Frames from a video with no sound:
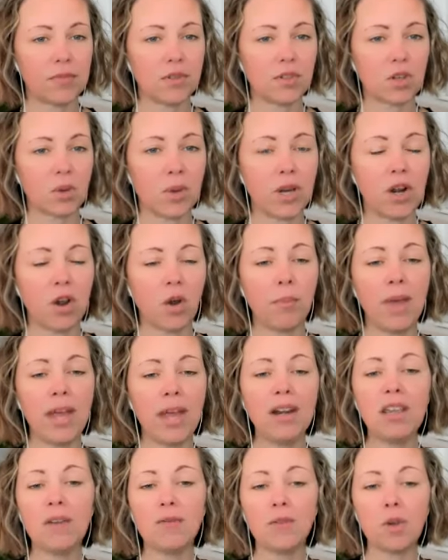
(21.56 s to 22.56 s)
And so we know
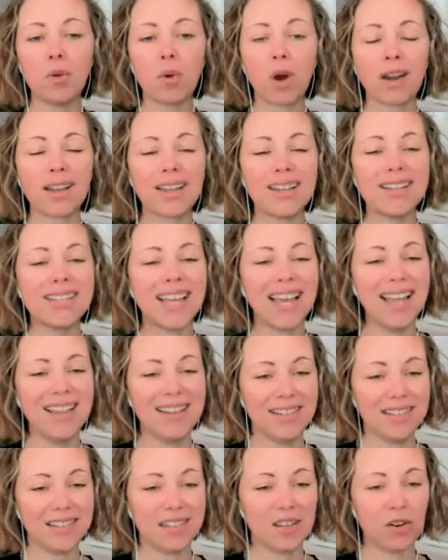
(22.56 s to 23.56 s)
many of you are
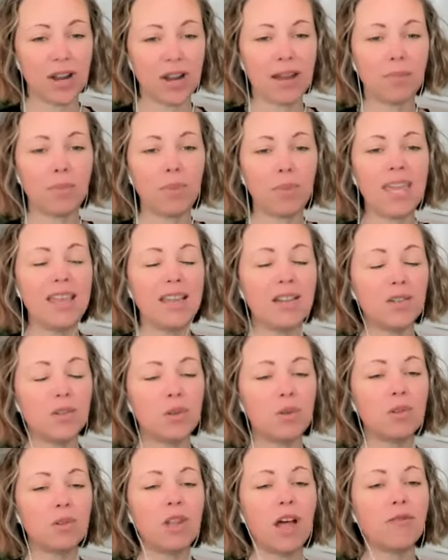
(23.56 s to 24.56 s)
content, you're at peace,
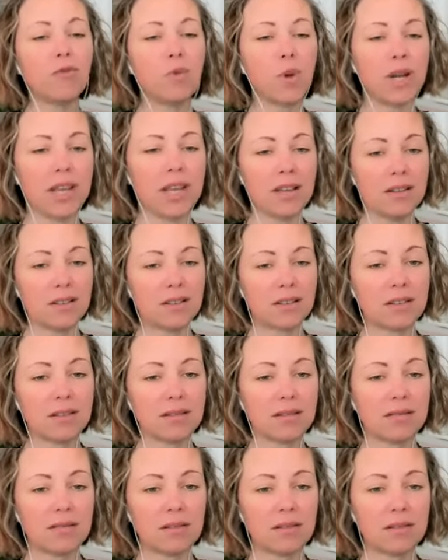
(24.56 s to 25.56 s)
you love what is.